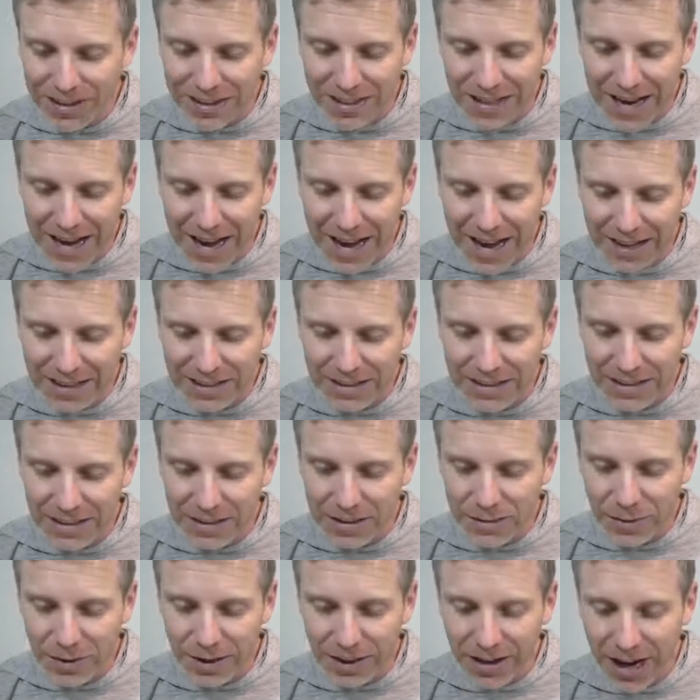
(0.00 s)
and
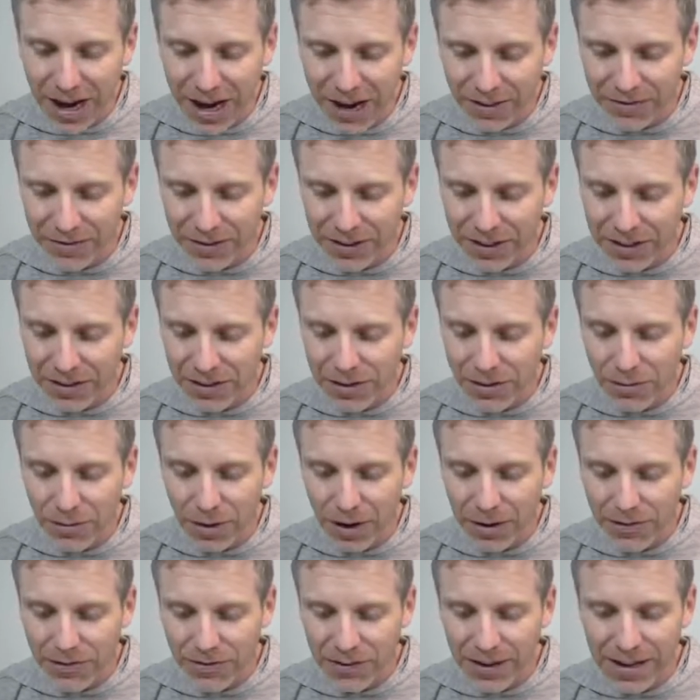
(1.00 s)
access with confidence through
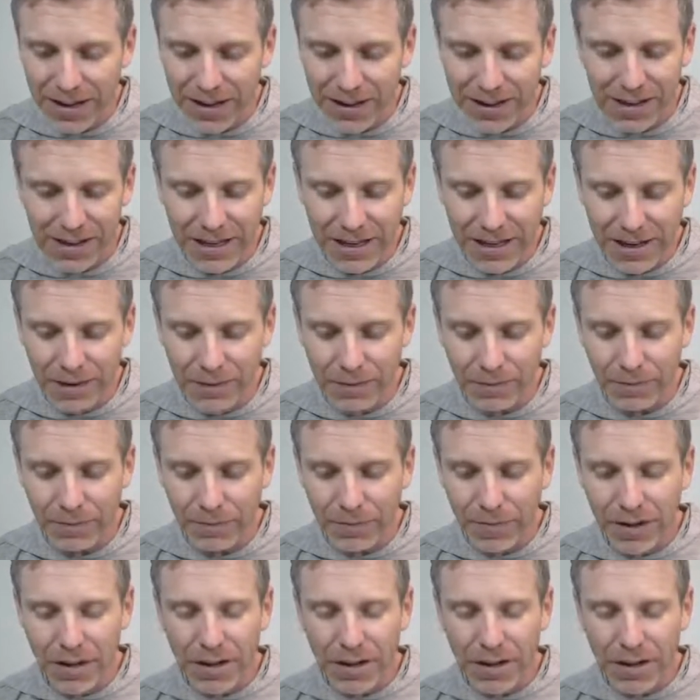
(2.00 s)
our faith in him.